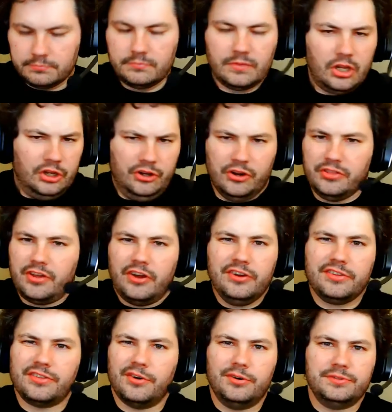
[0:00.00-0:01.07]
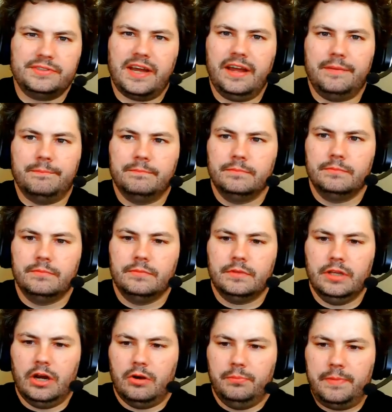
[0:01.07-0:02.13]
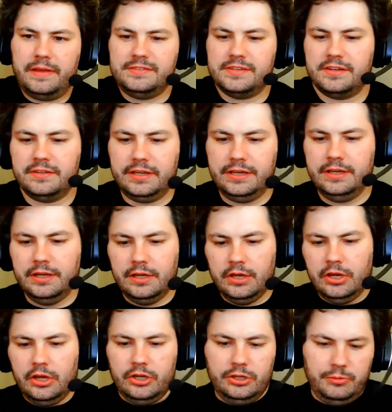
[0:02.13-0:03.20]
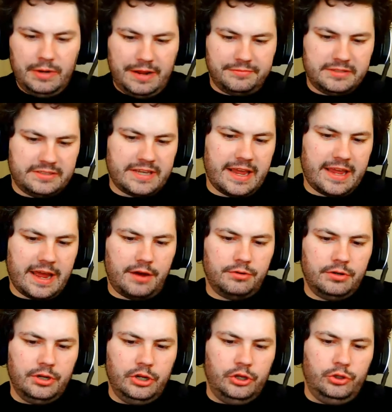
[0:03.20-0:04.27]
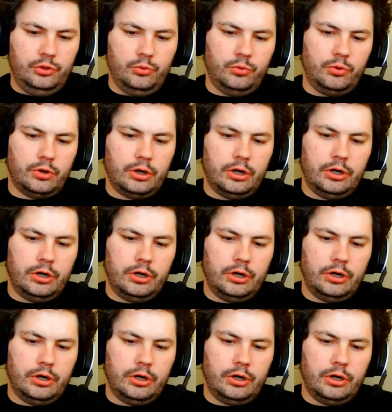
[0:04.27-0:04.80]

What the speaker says: you're on the hook the whole time. Basically, you would have to take out your